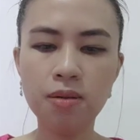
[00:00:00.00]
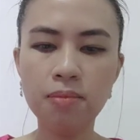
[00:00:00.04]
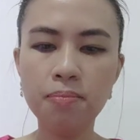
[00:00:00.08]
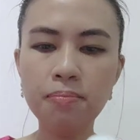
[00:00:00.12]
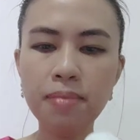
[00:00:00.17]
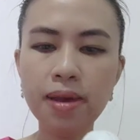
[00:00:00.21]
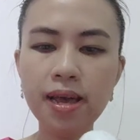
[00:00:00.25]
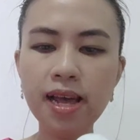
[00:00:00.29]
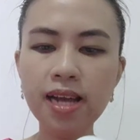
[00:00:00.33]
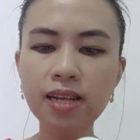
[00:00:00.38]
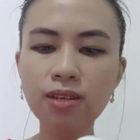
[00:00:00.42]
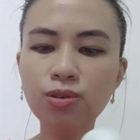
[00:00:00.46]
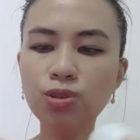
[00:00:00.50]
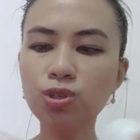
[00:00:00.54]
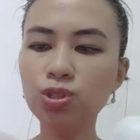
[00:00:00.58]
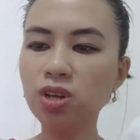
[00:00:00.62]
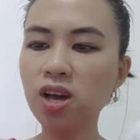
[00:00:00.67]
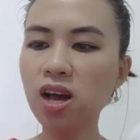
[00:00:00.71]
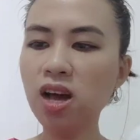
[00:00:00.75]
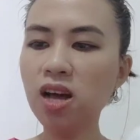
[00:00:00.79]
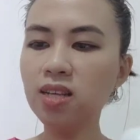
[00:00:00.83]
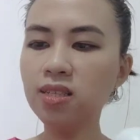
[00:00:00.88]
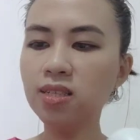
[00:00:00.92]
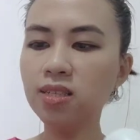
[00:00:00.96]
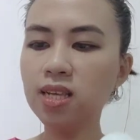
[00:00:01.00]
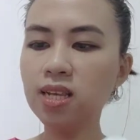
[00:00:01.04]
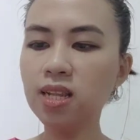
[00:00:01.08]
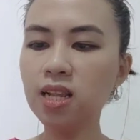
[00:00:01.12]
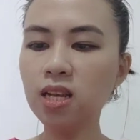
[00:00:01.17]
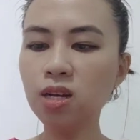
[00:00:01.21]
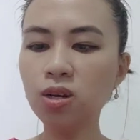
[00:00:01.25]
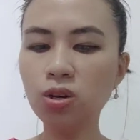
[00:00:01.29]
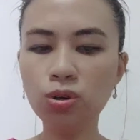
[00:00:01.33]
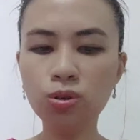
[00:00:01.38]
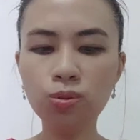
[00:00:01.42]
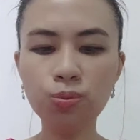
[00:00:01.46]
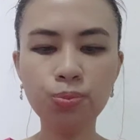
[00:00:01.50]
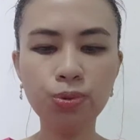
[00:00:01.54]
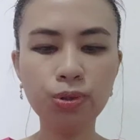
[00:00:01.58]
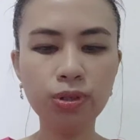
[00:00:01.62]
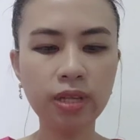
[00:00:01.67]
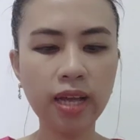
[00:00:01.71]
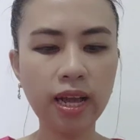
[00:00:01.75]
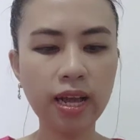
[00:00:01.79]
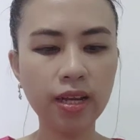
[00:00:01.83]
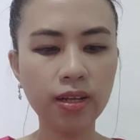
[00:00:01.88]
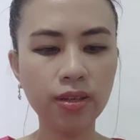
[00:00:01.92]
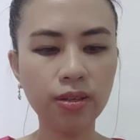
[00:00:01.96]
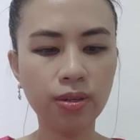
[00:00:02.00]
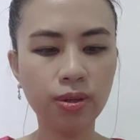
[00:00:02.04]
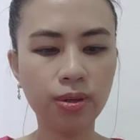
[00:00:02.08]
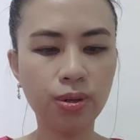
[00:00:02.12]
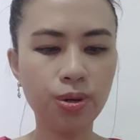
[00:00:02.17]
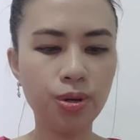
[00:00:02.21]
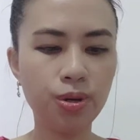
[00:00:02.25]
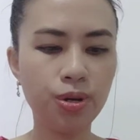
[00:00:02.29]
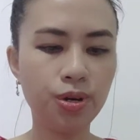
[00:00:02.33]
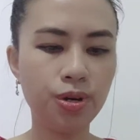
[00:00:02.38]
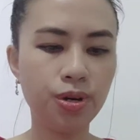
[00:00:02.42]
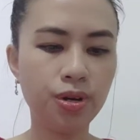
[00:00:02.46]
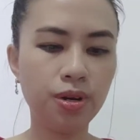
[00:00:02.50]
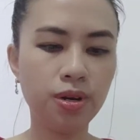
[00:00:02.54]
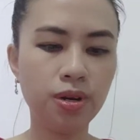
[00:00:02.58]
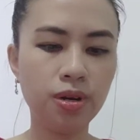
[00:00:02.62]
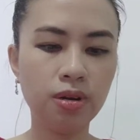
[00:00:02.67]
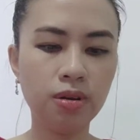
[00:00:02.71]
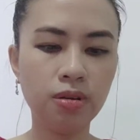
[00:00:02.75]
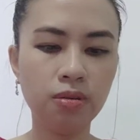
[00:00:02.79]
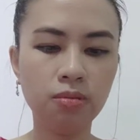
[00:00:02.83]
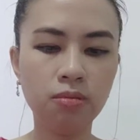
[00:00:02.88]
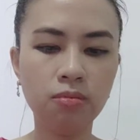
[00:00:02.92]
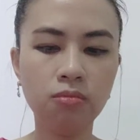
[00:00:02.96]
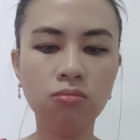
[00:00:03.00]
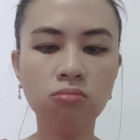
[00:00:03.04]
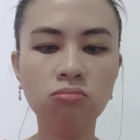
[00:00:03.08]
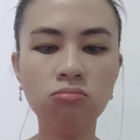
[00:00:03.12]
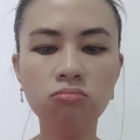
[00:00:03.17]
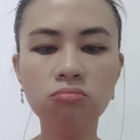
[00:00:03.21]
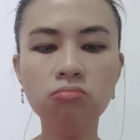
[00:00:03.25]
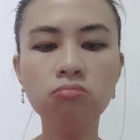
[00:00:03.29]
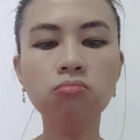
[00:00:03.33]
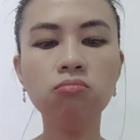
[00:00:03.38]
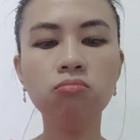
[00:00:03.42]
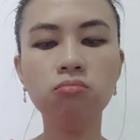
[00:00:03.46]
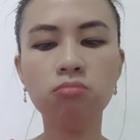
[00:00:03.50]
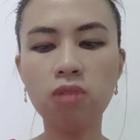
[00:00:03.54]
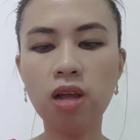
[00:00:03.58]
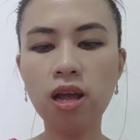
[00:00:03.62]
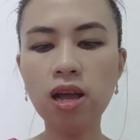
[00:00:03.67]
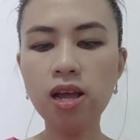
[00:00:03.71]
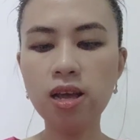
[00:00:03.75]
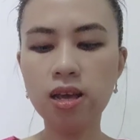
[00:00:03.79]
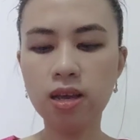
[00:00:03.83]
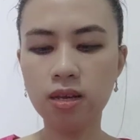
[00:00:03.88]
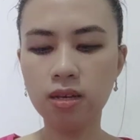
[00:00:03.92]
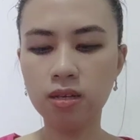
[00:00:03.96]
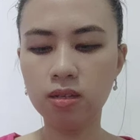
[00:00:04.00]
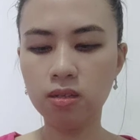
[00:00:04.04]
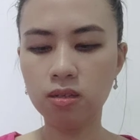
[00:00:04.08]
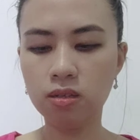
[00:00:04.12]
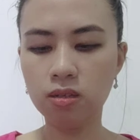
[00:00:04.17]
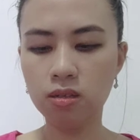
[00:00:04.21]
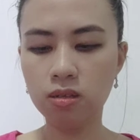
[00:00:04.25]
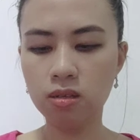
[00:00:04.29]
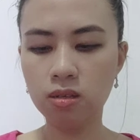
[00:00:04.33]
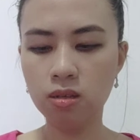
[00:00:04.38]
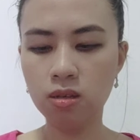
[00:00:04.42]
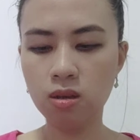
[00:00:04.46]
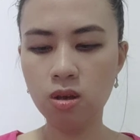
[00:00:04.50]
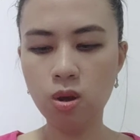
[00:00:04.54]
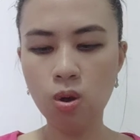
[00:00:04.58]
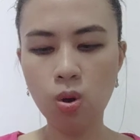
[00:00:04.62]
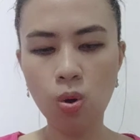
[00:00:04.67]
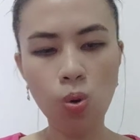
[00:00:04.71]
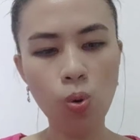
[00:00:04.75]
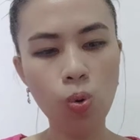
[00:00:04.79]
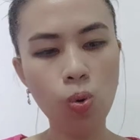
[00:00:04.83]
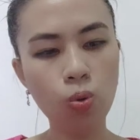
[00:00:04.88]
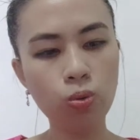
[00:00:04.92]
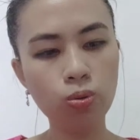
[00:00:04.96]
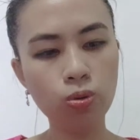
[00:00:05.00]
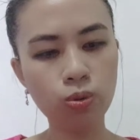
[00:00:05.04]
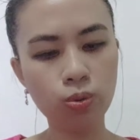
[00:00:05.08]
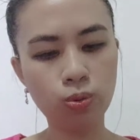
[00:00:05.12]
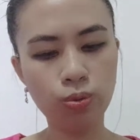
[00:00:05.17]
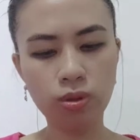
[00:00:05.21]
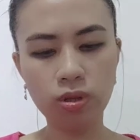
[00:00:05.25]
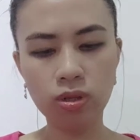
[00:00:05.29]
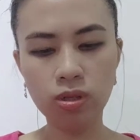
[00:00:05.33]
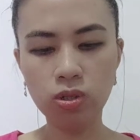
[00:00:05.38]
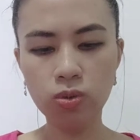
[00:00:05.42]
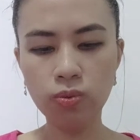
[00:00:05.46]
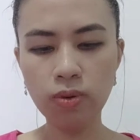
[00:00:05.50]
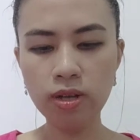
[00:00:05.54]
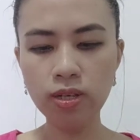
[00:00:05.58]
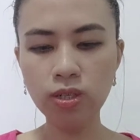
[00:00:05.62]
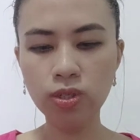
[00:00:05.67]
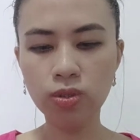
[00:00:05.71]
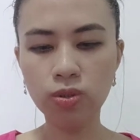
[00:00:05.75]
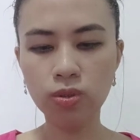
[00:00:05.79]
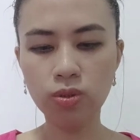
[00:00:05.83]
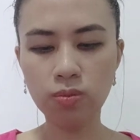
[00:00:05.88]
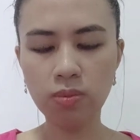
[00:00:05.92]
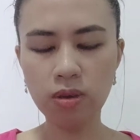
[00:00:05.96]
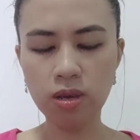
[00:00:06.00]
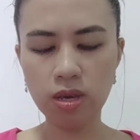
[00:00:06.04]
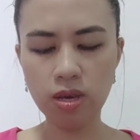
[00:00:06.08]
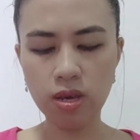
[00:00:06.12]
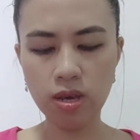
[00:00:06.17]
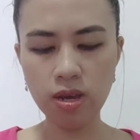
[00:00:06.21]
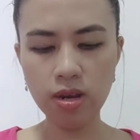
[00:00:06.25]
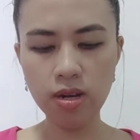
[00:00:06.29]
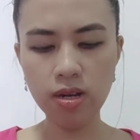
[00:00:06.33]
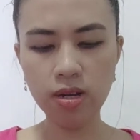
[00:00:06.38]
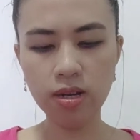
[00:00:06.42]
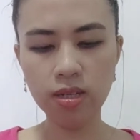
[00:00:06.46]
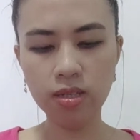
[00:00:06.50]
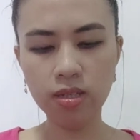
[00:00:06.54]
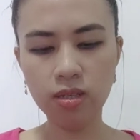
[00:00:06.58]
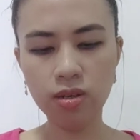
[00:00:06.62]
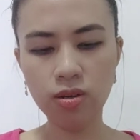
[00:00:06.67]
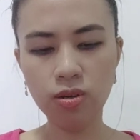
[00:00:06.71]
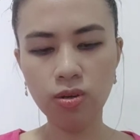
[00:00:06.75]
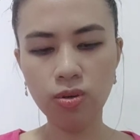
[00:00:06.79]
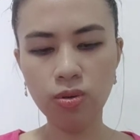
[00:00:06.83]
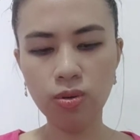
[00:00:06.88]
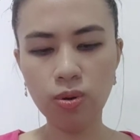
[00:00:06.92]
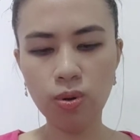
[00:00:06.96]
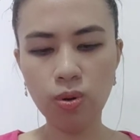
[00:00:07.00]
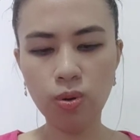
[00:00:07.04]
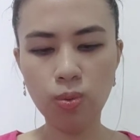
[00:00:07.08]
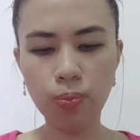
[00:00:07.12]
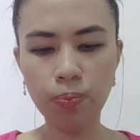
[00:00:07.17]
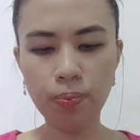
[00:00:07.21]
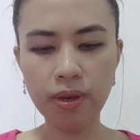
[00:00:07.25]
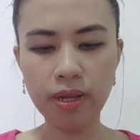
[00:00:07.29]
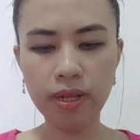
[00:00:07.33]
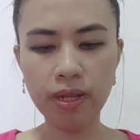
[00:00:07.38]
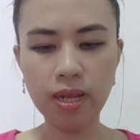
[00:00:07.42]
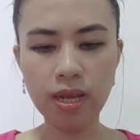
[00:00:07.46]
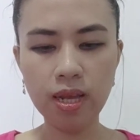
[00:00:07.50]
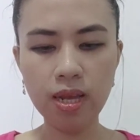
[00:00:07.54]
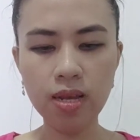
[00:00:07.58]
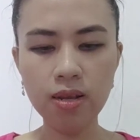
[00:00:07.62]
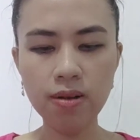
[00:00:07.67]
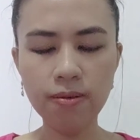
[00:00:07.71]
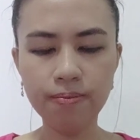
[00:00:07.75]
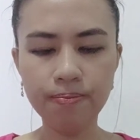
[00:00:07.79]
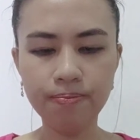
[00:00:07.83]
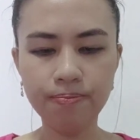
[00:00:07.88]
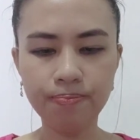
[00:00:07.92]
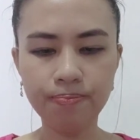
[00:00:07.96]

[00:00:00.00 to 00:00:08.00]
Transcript: May ano siya, silicone protector. Nice. Oh, so this one should be here kasi yun yung opening.